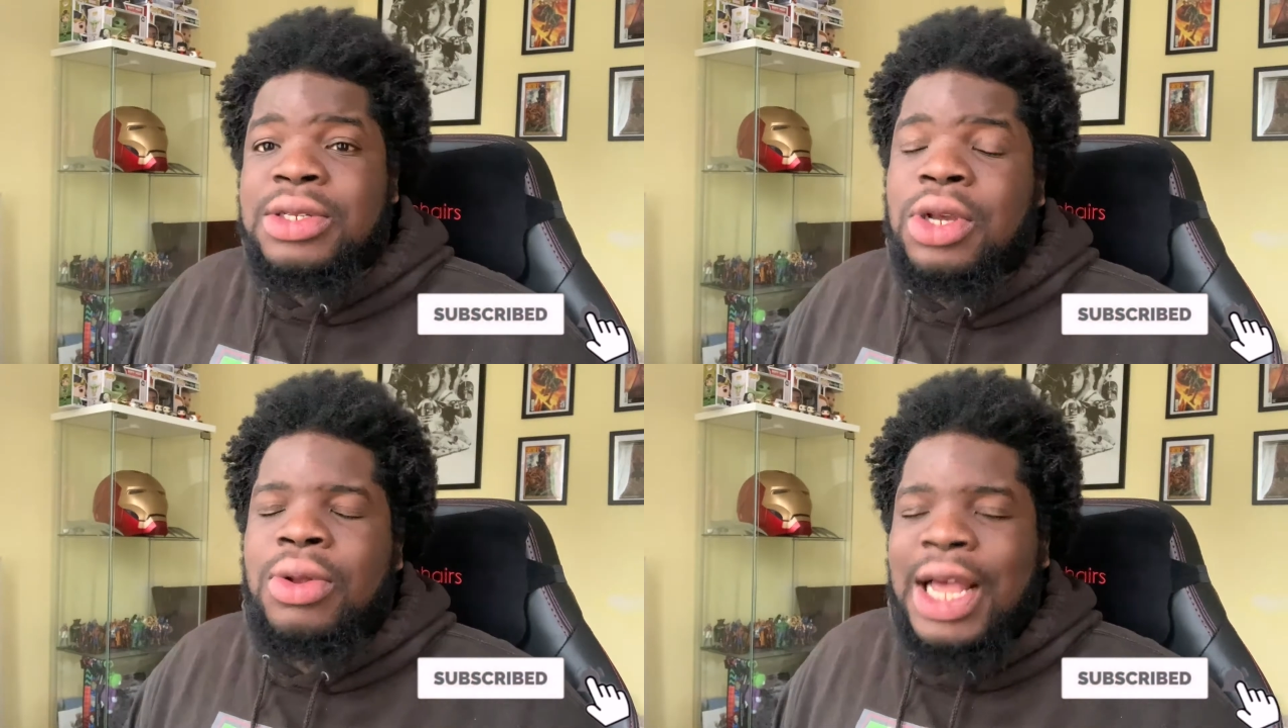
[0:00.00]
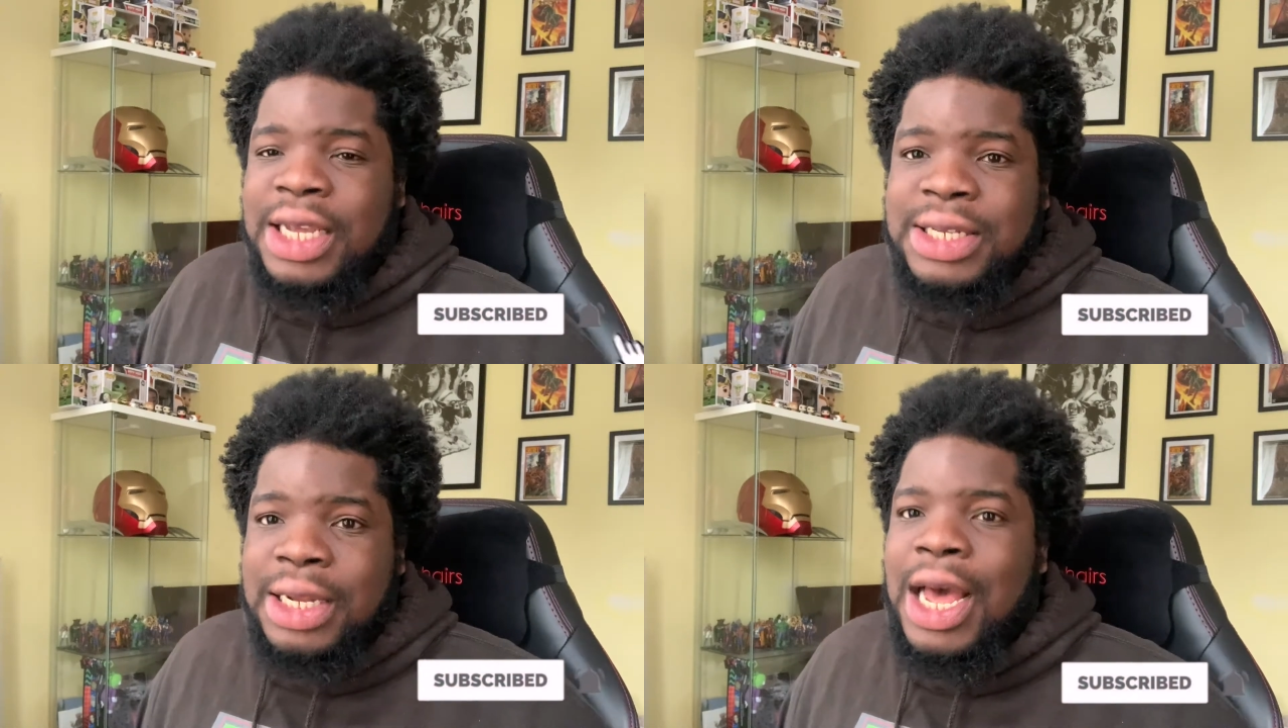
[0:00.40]
So like I
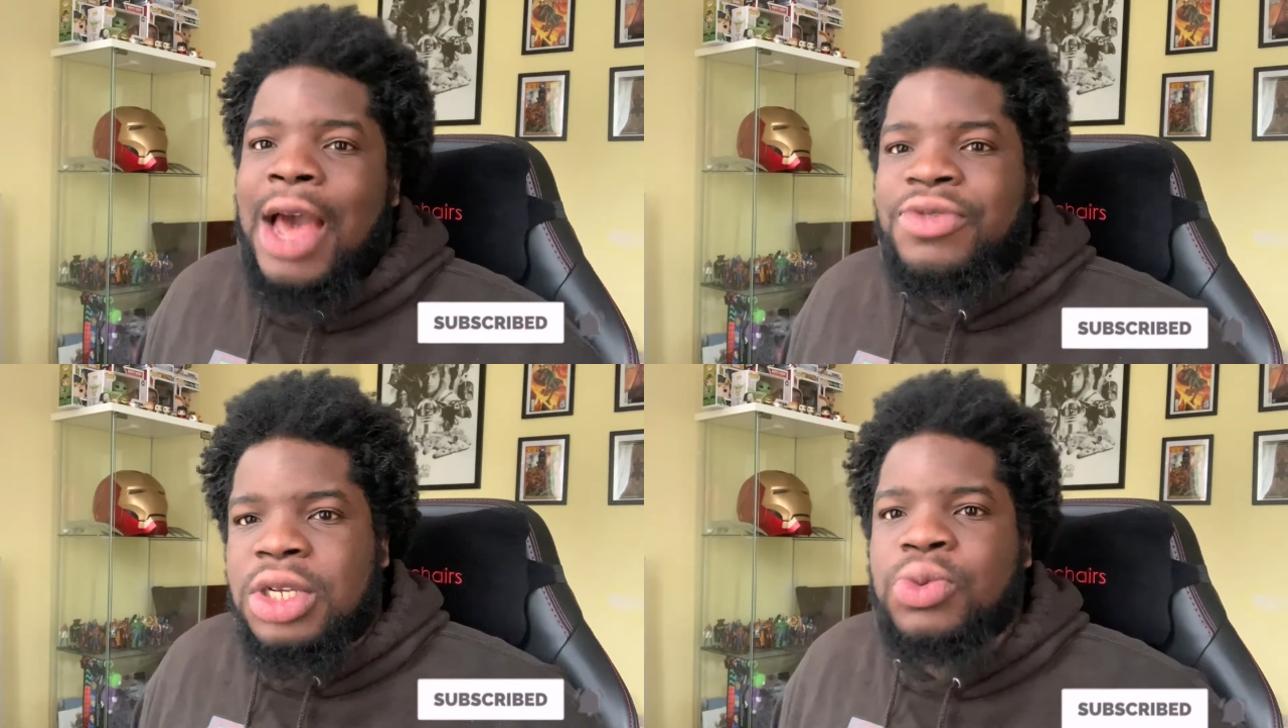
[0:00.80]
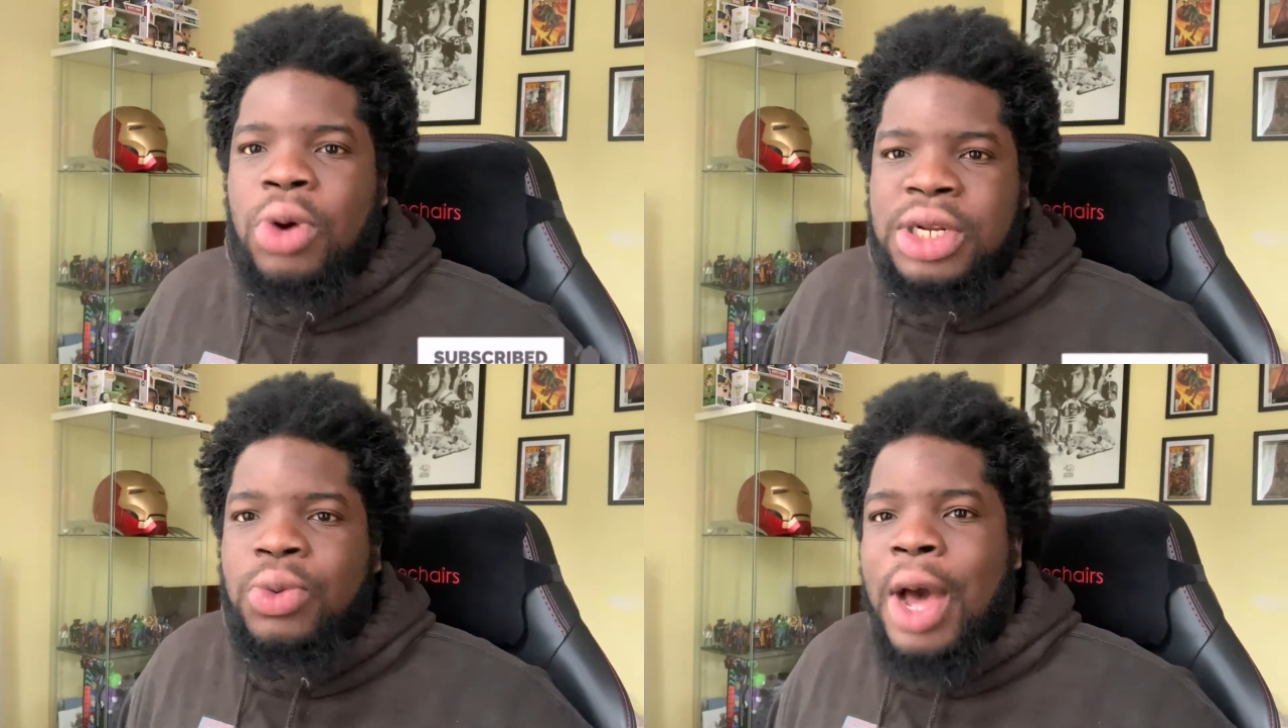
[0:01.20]
said, I've just
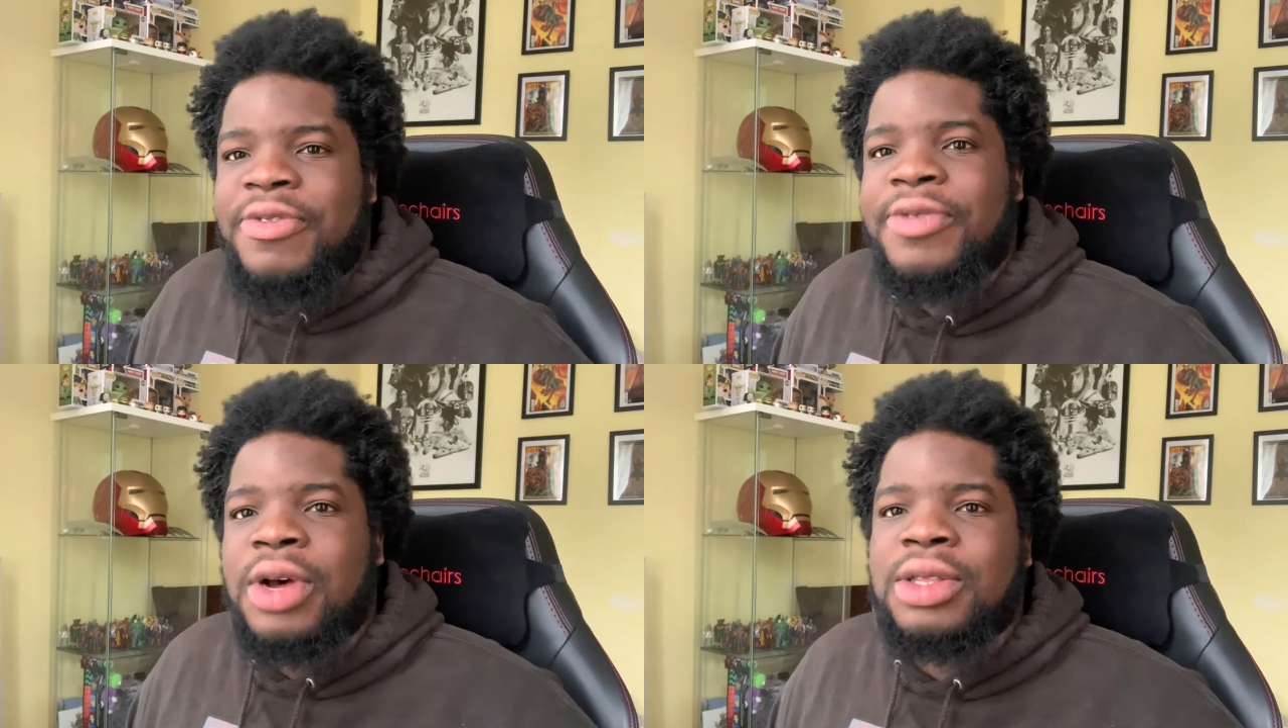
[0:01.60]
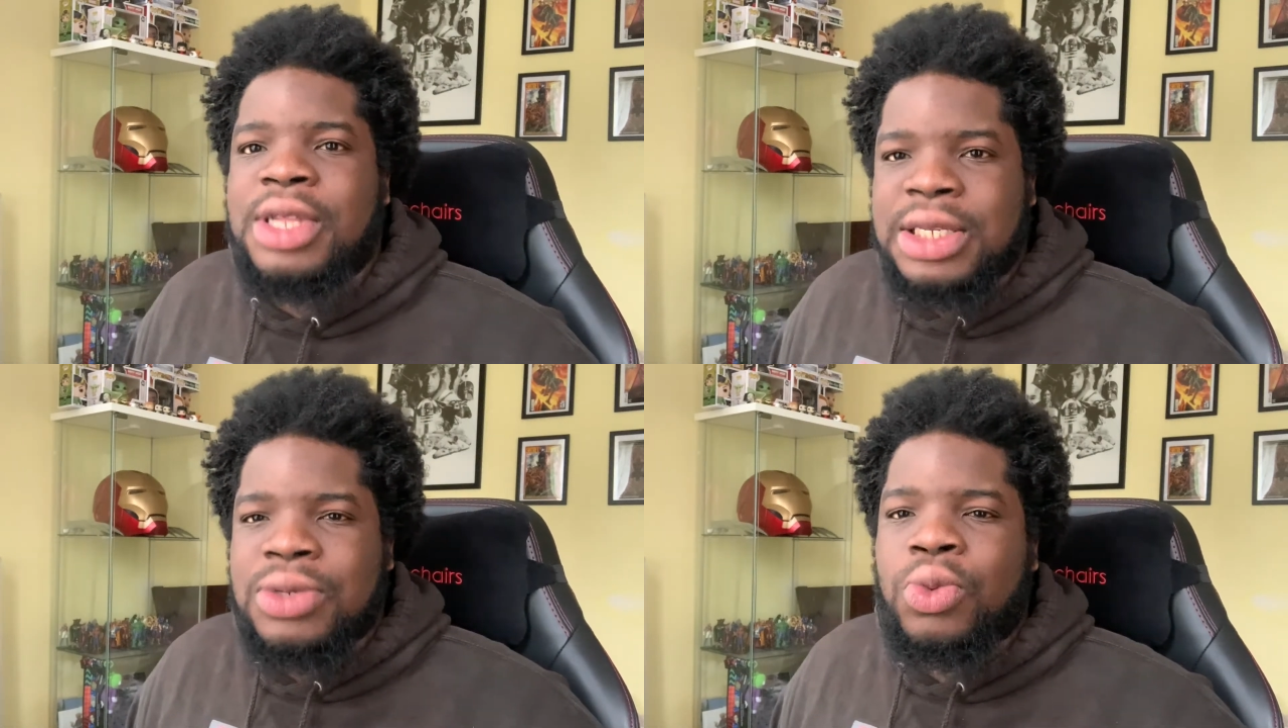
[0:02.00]
wondered why FIFA
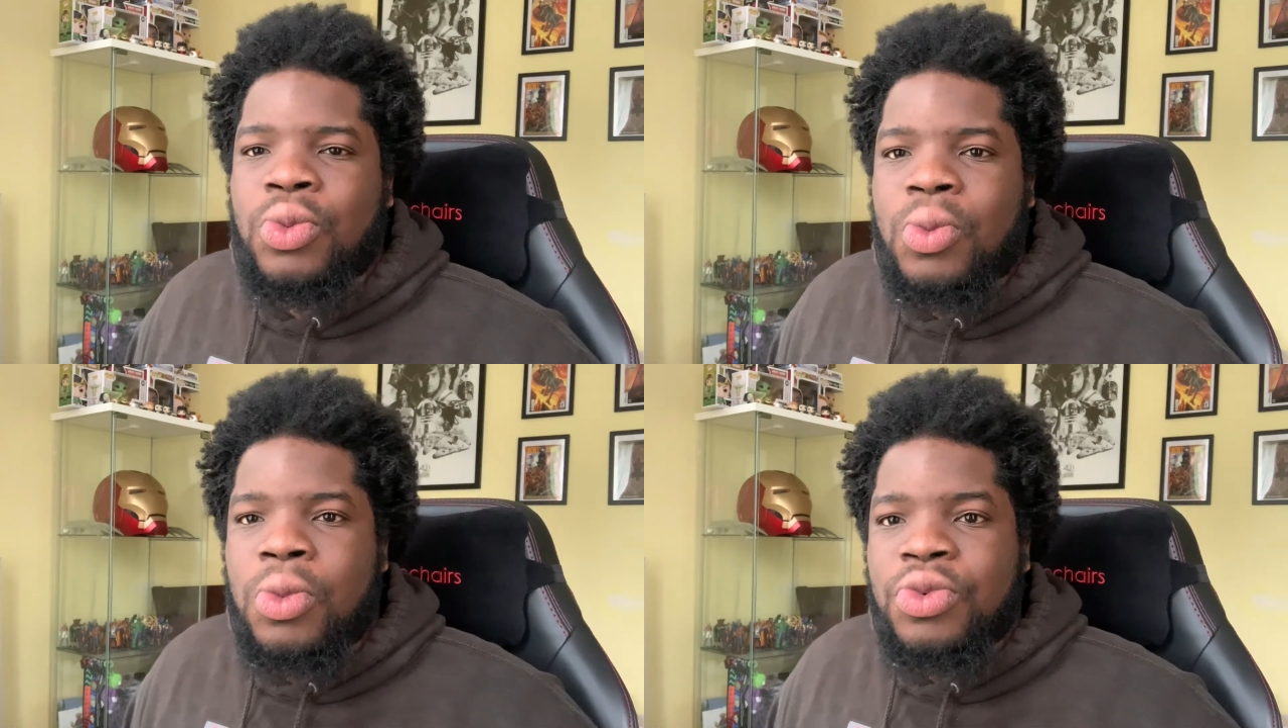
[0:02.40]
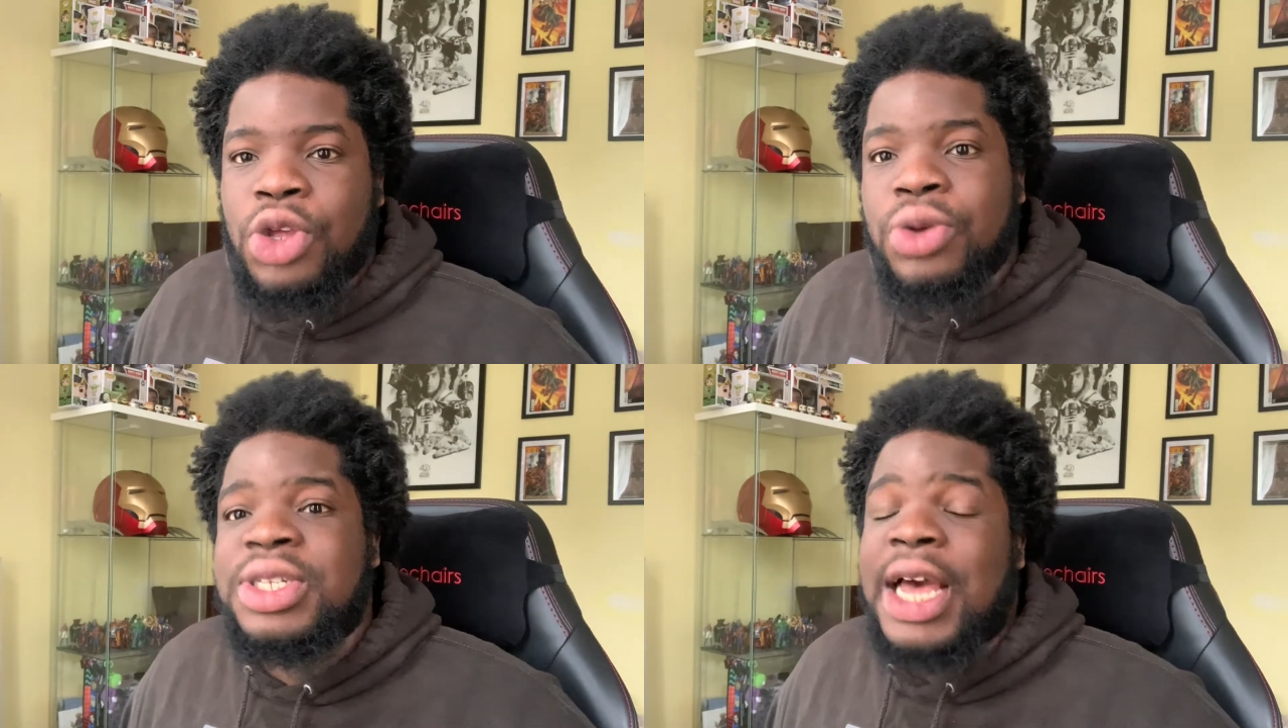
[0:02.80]
doesn't
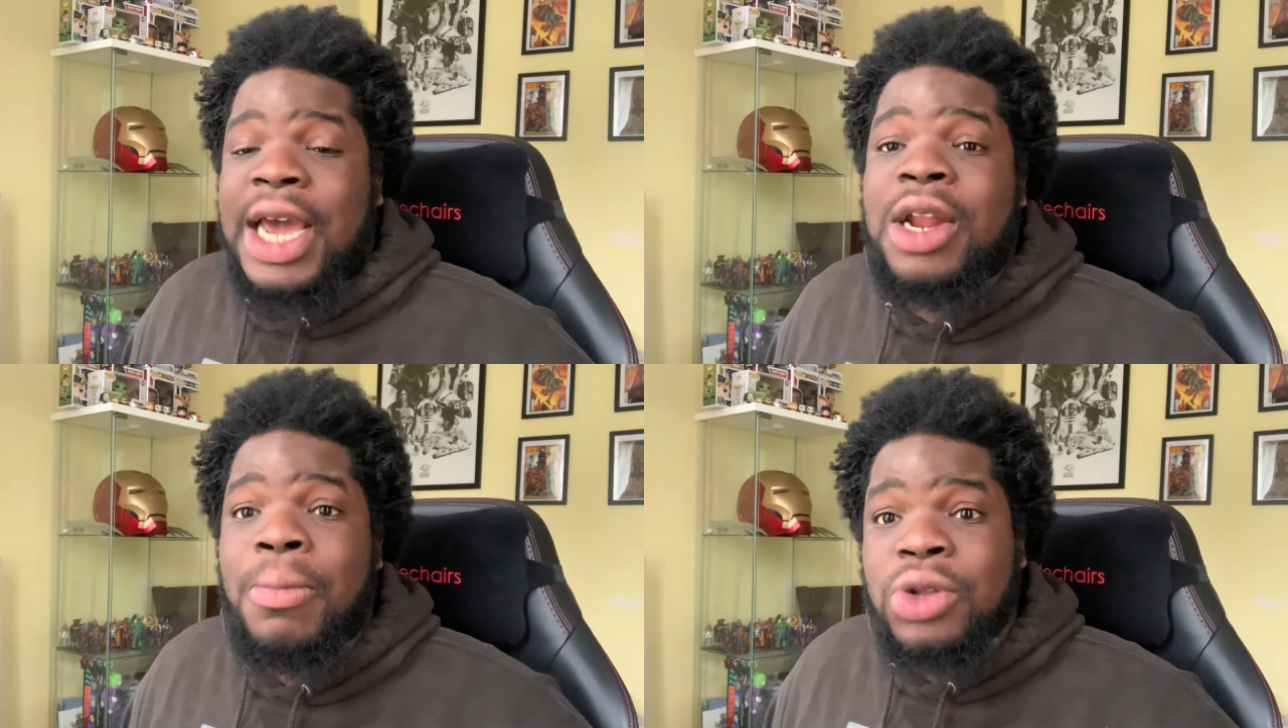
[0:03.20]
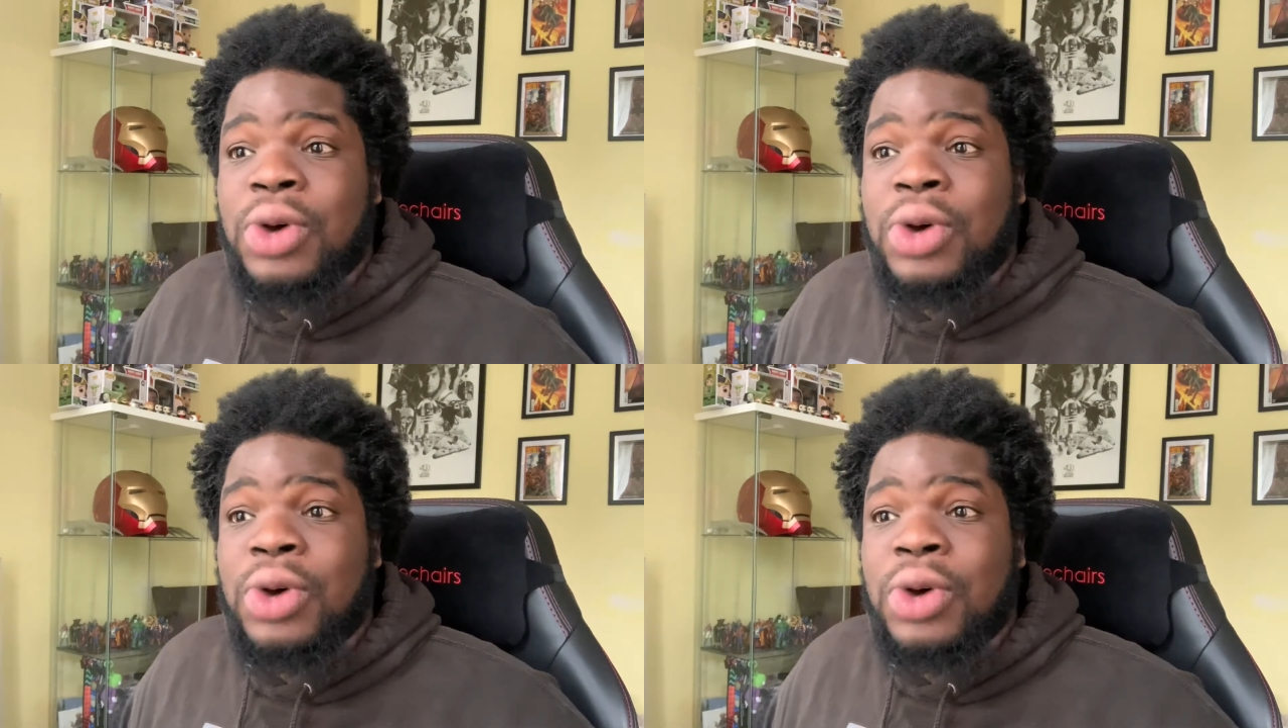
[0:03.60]
use that kind of model.